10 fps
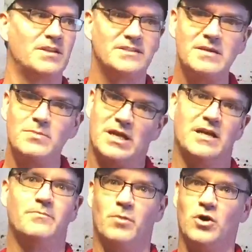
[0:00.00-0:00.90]
It seemed to
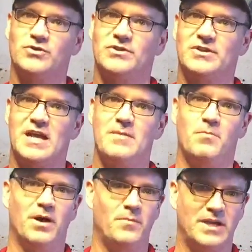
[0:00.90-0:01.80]
hit balls the same,
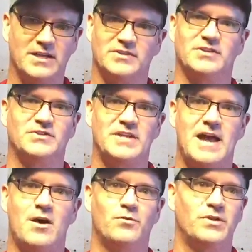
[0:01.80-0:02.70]
but because of the
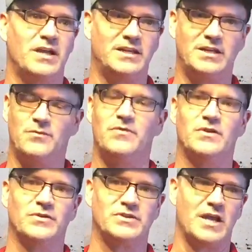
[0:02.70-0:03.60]
sound, it didn't
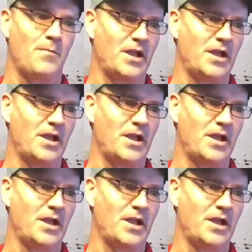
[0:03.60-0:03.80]
feel the same.